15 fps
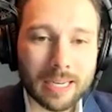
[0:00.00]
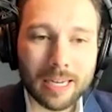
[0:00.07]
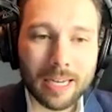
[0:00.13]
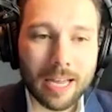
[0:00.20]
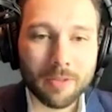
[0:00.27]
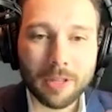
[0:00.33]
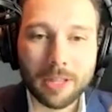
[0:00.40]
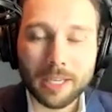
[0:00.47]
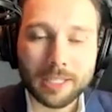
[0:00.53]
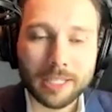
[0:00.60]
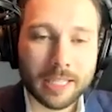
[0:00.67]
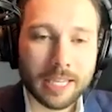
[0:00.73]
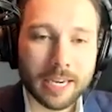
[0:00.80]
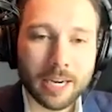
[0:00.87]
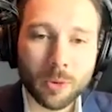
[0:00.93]
Everything's in
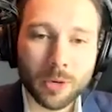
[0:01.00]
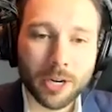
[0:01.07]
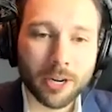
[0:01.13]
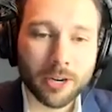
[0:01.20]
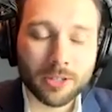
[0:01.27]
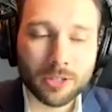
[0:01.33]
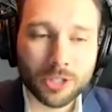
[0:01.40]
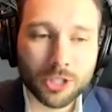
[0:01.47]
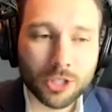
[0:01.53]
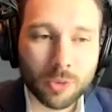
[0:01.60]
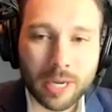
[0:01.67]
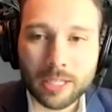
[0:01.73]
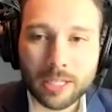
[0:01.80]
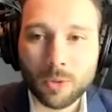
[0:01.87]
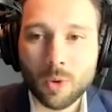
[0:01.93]
there. We're geared
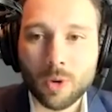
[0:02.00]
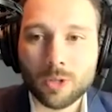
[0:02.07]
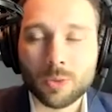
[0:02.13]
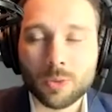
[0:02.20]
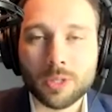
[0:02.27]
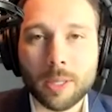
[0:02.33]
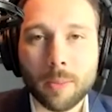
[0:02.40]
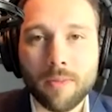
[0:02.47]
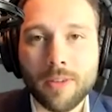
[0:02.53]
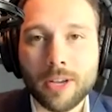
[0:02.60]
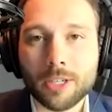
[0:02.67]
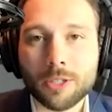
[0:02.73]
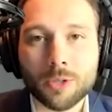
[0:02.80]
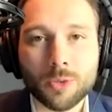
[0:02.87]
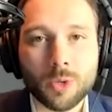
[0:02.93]
straight towards real estate
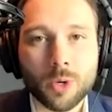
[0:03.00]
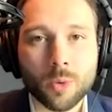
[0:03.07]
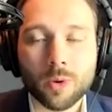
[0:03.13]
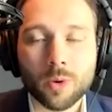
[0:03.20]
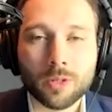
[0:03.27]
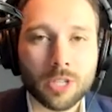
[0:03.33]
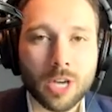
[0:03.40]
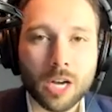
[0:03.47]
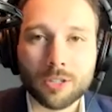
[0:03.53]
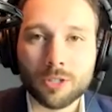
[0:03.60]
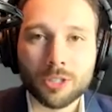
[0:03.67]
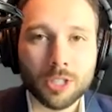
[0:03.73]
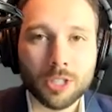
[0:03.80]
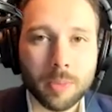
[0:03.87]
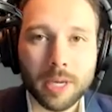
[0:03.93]
professionals. We don't work with
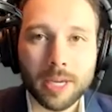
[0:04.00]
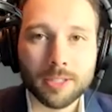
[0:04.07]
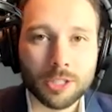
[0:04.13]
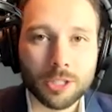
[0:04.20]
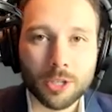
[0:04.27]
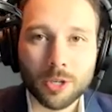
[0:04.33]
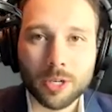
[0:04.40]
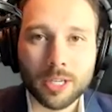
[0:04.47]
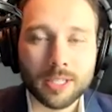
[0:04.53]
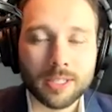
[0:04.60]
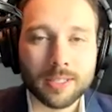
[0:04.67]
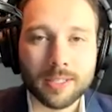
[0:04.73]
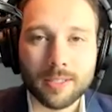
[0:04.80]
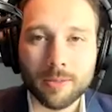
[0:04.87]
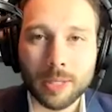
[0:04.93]
doctors, CPAs,
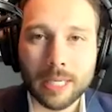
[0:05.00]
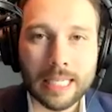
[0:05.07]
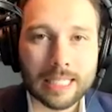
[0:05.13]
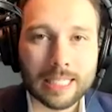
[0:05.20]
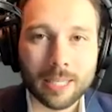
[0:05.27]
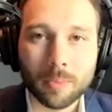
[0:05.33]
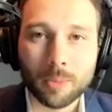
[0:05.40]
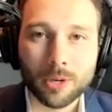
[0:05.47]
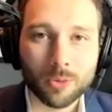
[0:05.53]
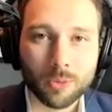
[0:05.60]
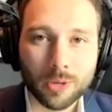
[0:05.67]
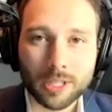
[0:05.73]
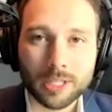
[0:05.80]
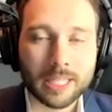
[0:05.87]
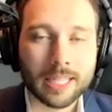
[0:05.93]
attorneys. We eat, sleep, and breathe
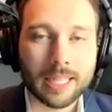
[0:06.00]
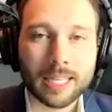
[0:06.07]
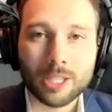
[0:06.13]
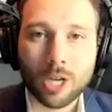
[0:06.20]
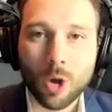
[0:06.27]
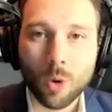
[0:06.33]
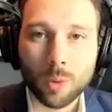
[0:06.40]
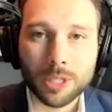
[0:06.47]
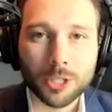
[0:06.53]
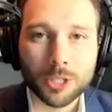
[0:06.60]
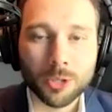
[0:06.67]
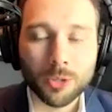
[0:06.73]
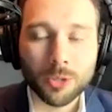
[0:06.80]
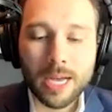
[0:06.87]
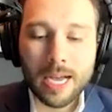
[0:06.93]
real estate. That's all we
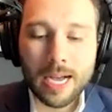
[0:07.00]
do.